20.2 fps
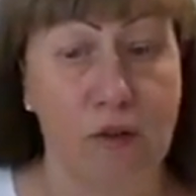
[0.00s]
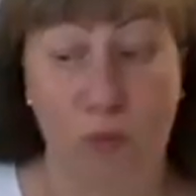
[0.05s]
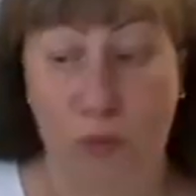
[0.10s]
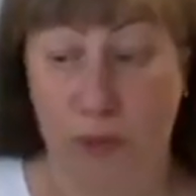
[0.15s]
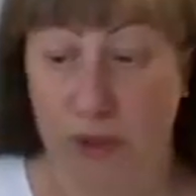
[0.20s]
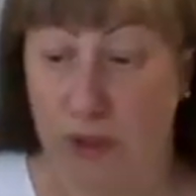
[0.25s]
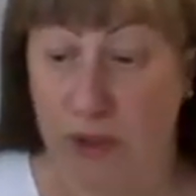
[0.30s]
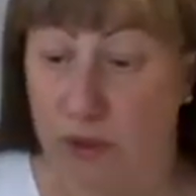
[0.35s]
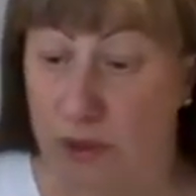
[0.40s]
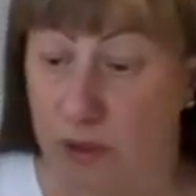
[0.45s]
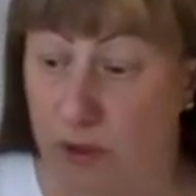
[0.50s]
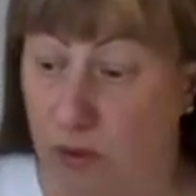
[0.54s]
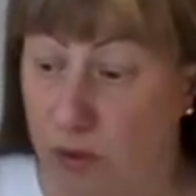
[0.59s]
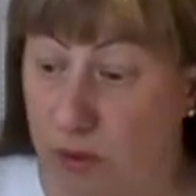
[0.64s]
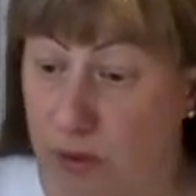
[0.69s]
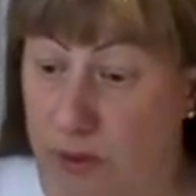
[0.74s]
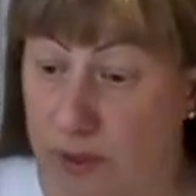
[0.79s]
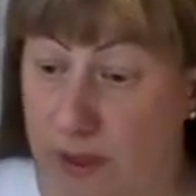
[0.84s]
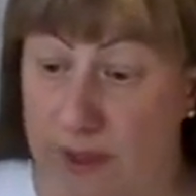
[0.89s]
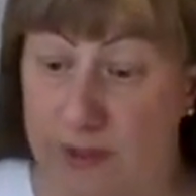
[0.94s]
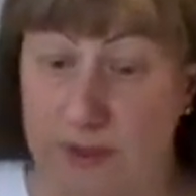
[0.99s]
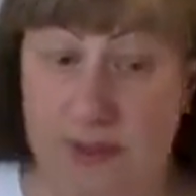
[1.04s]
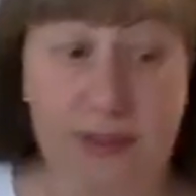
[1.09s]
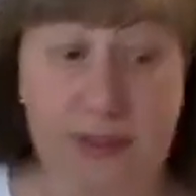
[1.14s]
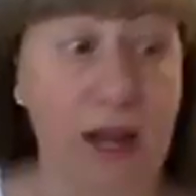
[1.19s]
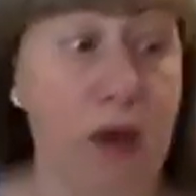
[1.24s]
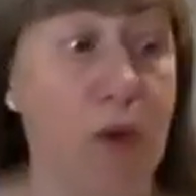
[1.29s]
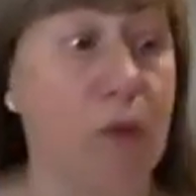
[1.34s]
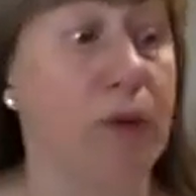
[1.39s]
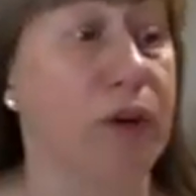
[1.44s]
we're going to do this,
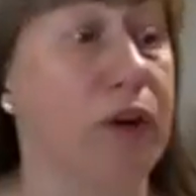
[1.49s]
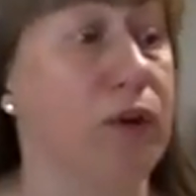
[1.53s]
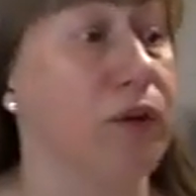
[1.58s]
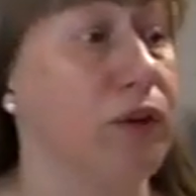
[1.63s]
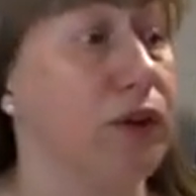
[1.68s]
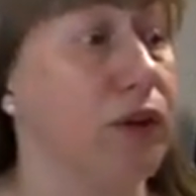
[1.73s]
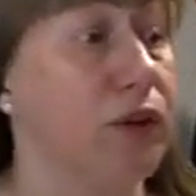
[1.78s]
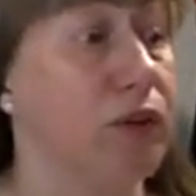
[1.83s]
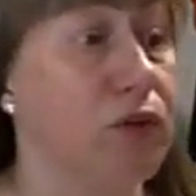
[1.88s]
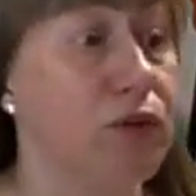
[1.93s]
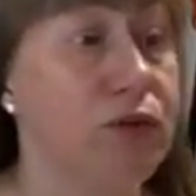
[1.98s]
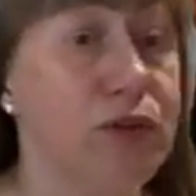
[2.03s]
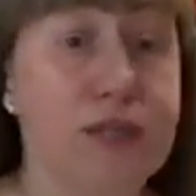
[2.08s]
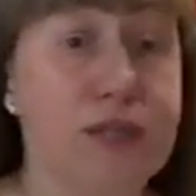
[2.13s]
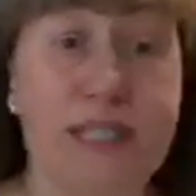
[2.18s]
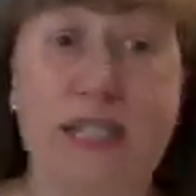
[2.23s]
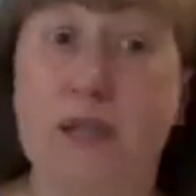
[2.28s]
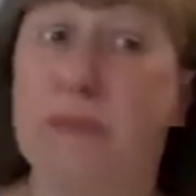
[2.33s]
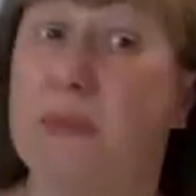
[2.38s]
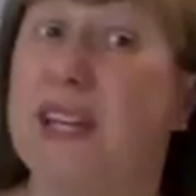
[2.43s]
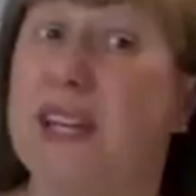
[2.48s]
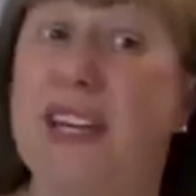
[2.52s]
now we're going to go to sleep,